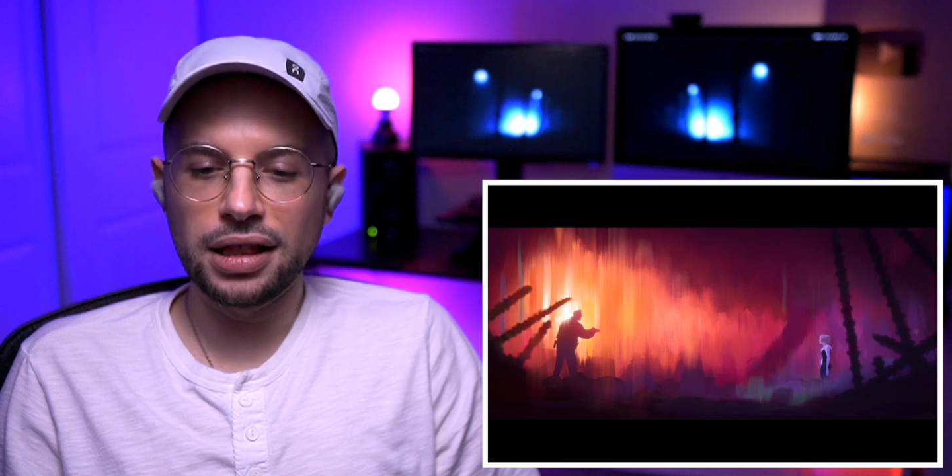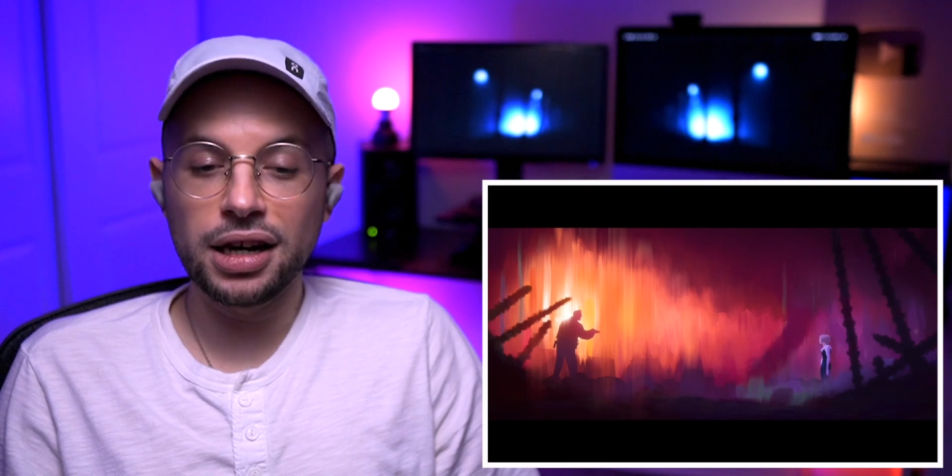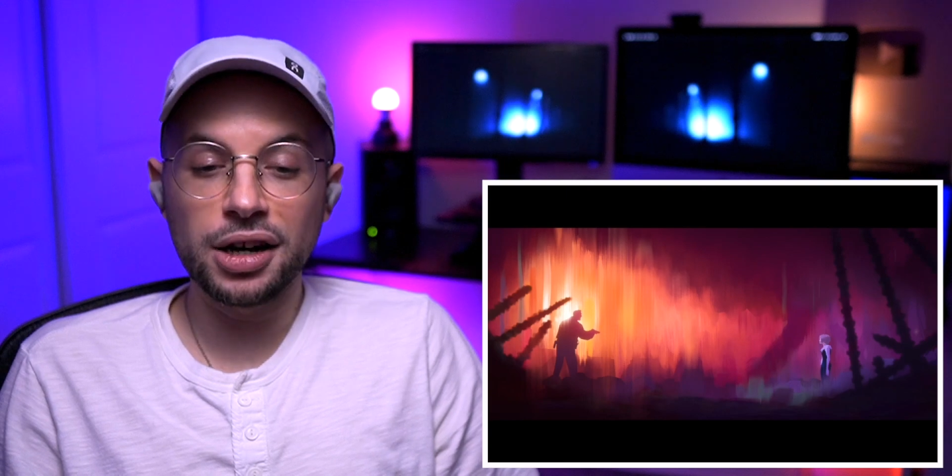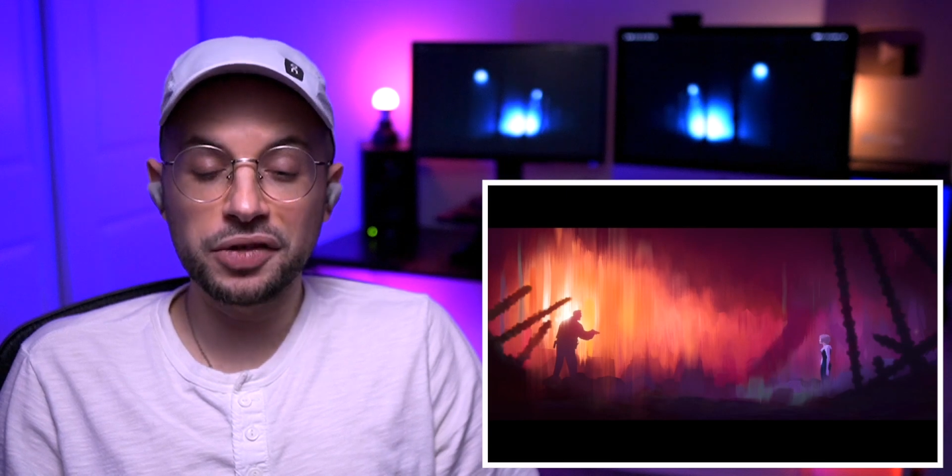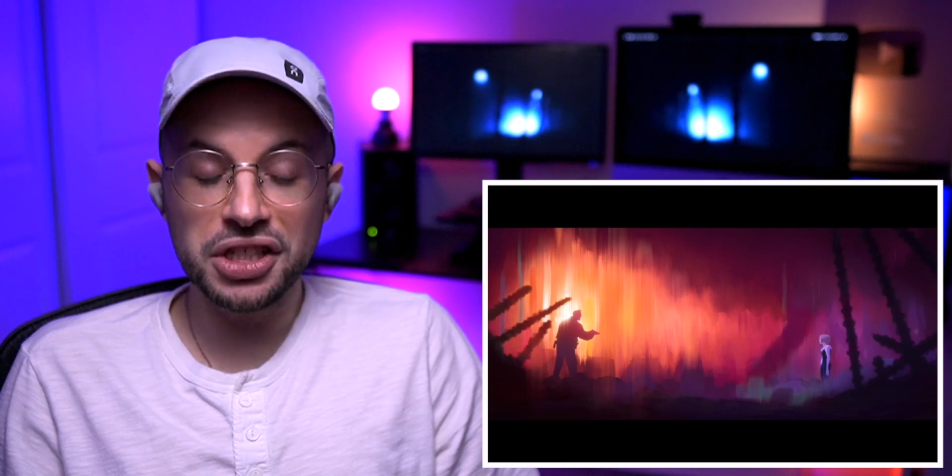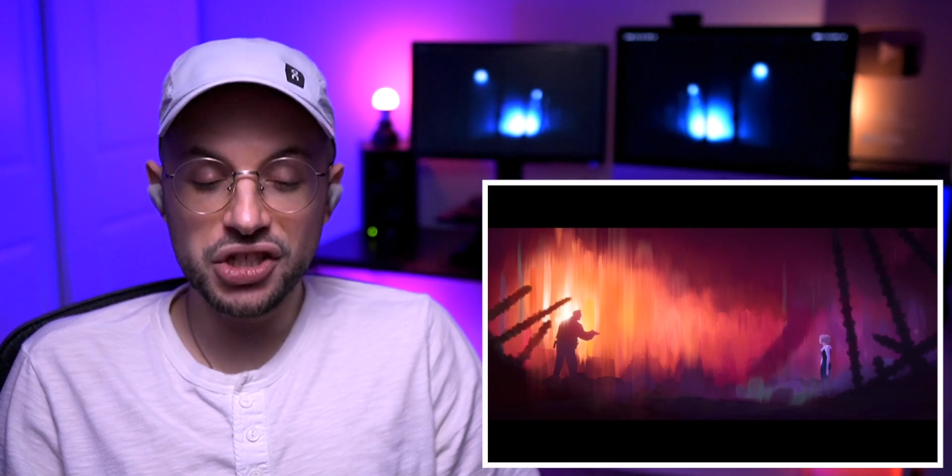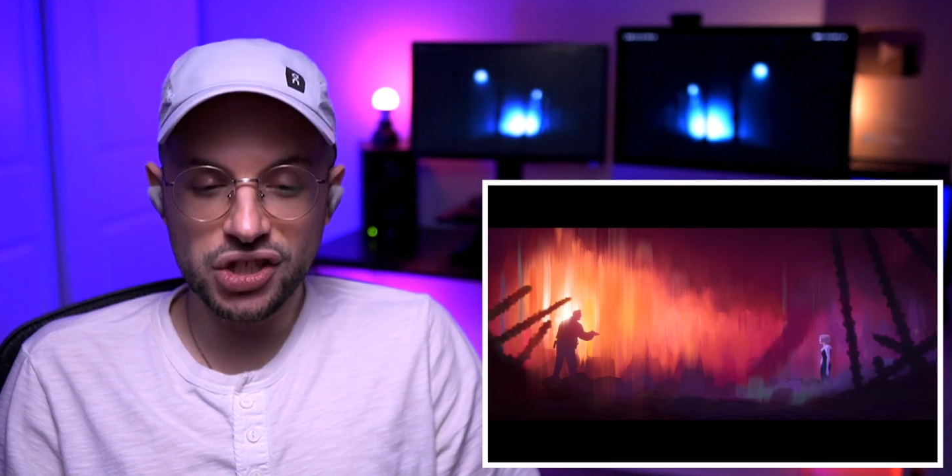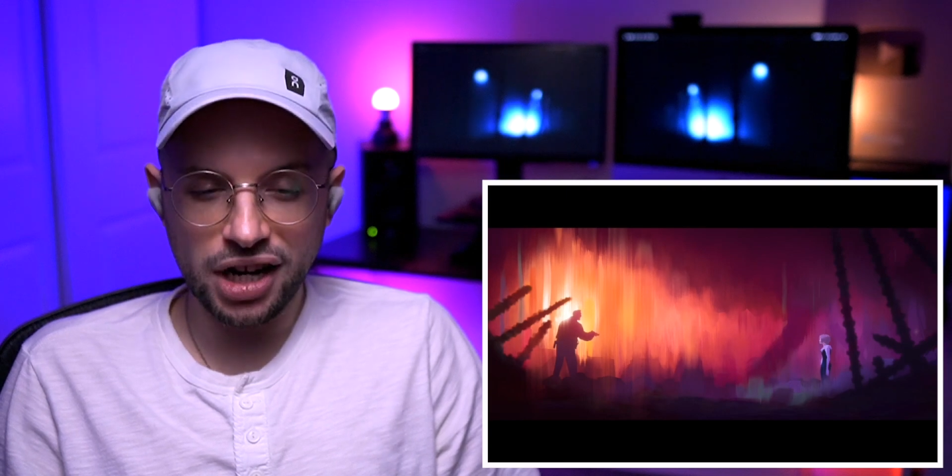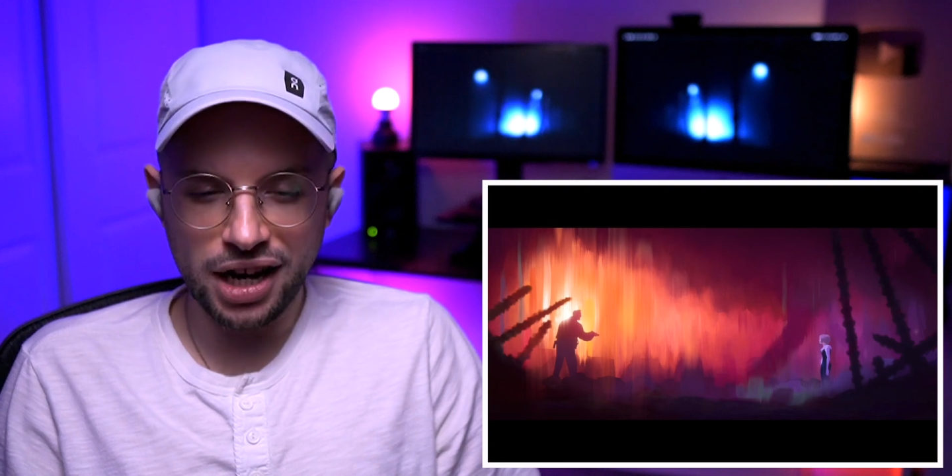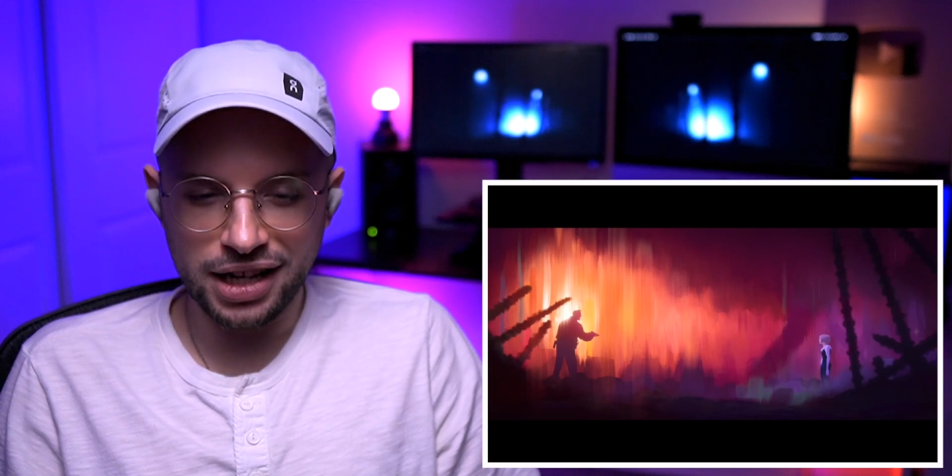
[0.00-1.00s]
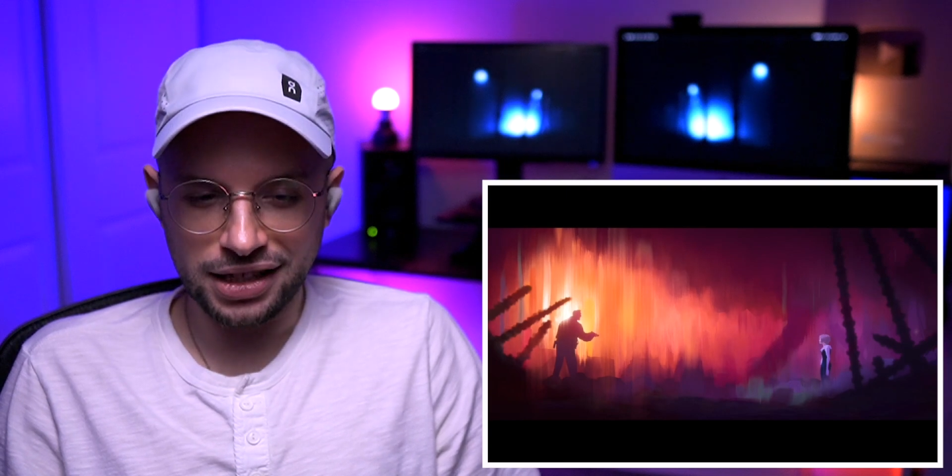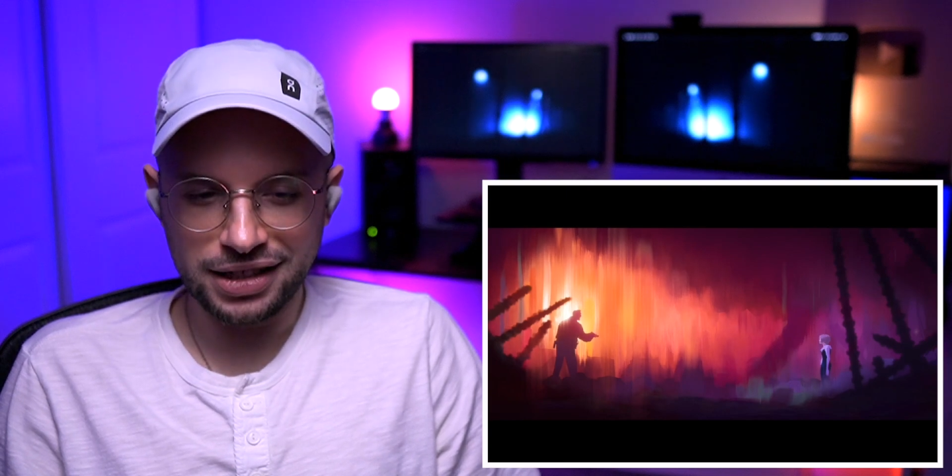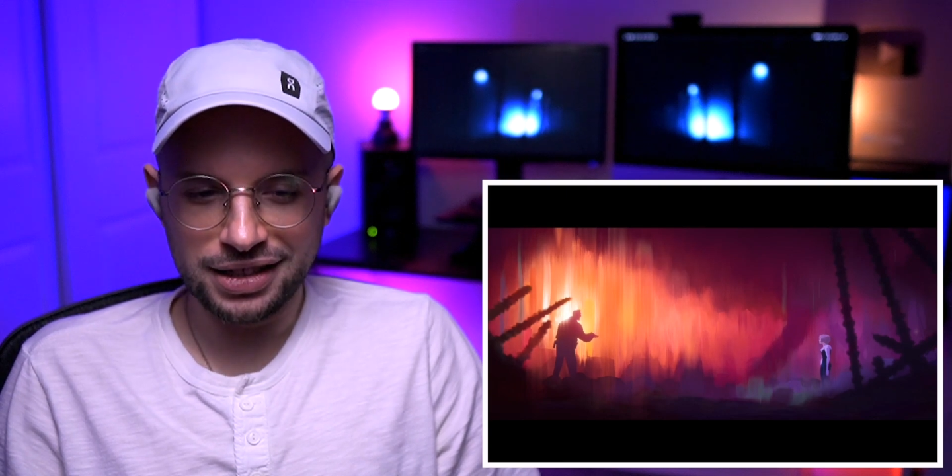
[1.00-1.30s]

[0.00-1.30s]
love this shot.